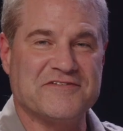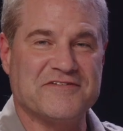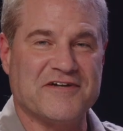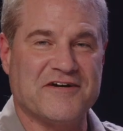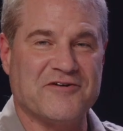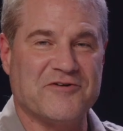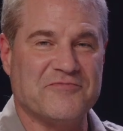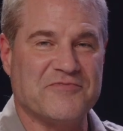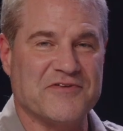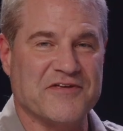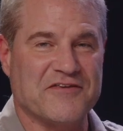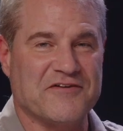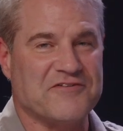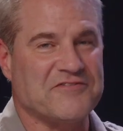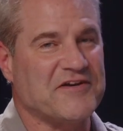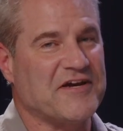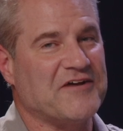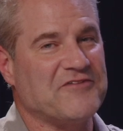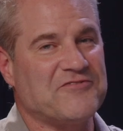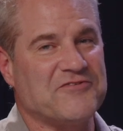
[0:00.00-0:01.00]
hopefully there's
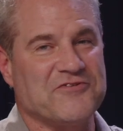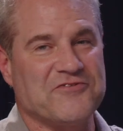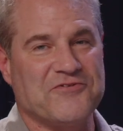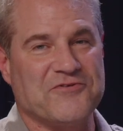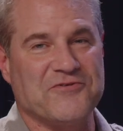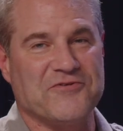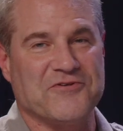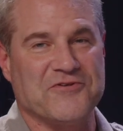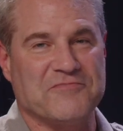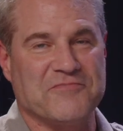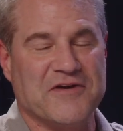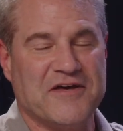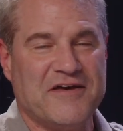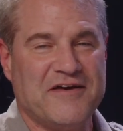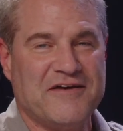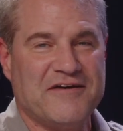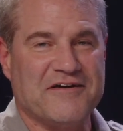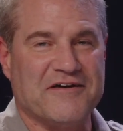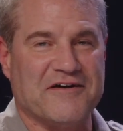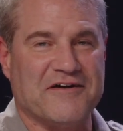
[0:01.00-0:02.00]
answers to them
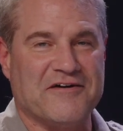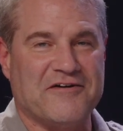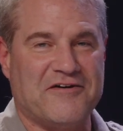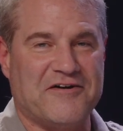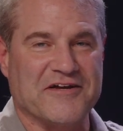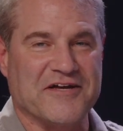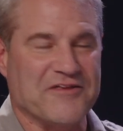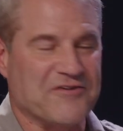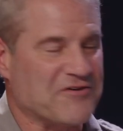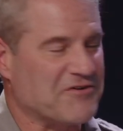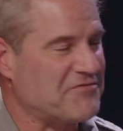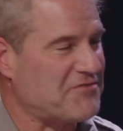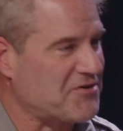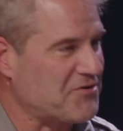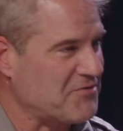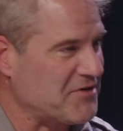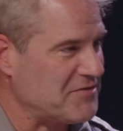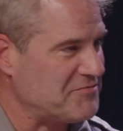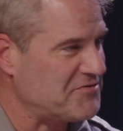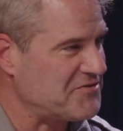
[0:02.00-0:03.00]
on either of our
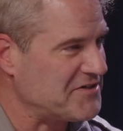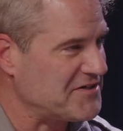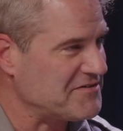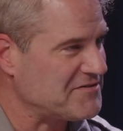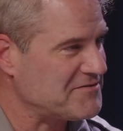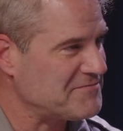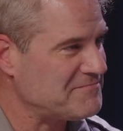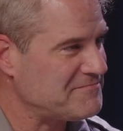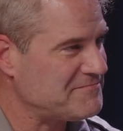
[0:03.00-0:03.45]
websites.